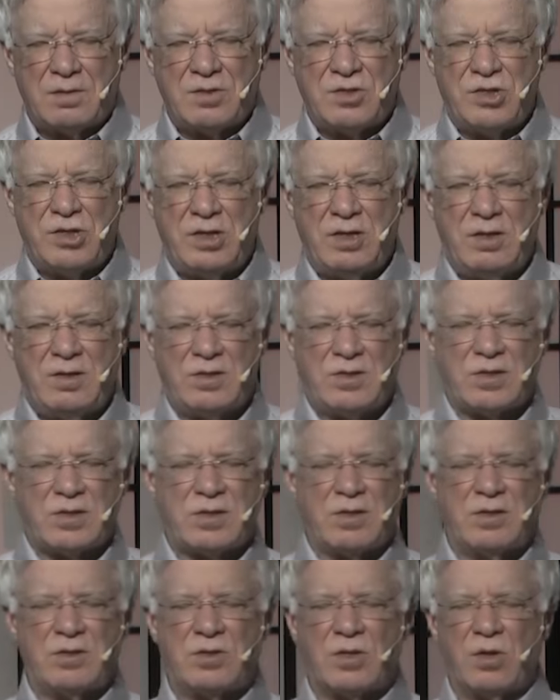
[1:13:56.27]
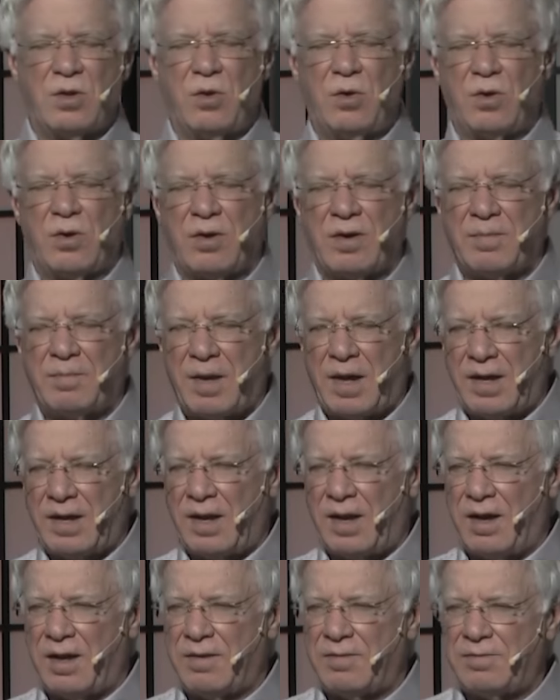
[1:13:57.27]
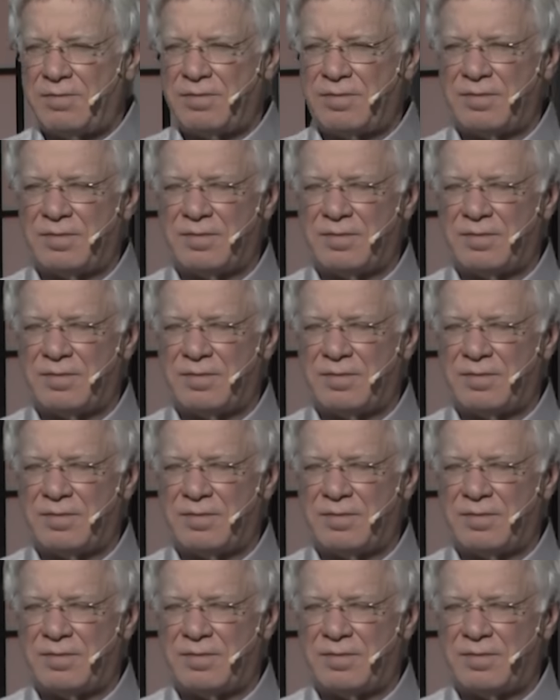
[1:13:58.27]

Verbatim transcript: Jesus is Lord of my life